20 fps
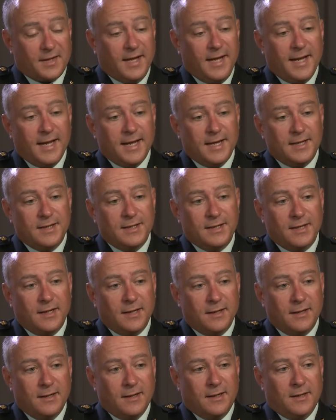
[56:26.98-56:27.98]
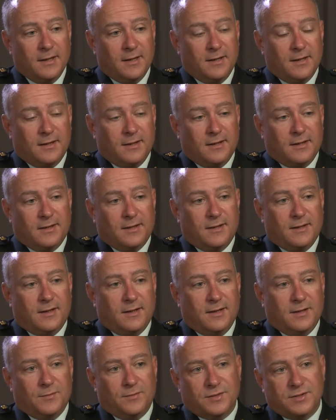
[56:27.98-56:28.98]
And
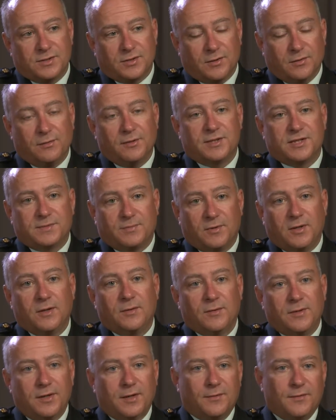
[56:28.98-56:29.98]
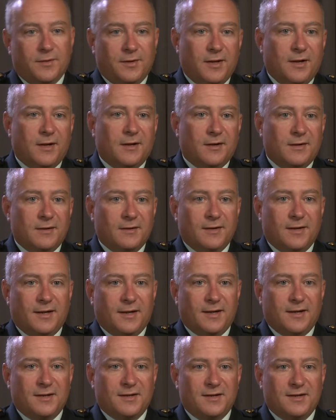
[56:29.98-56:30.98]
it was early spring when they were there,
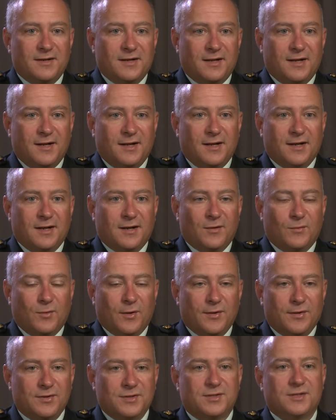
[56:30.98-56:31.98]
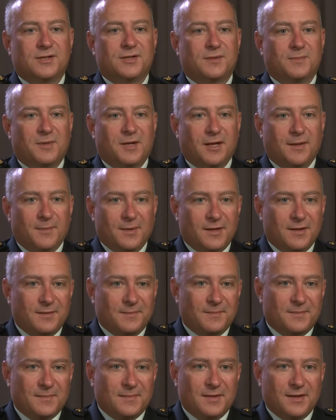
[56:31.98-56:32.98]
and a weather system came
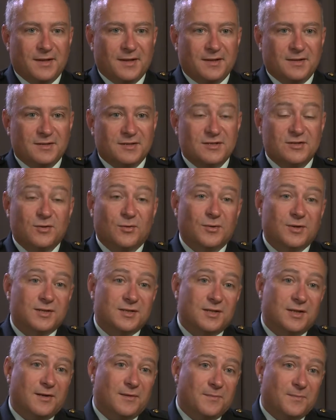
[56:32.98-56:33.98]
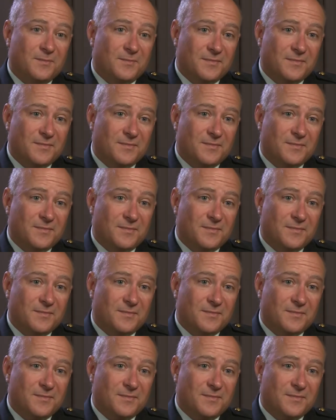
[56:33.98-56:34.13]
in and snowed us in.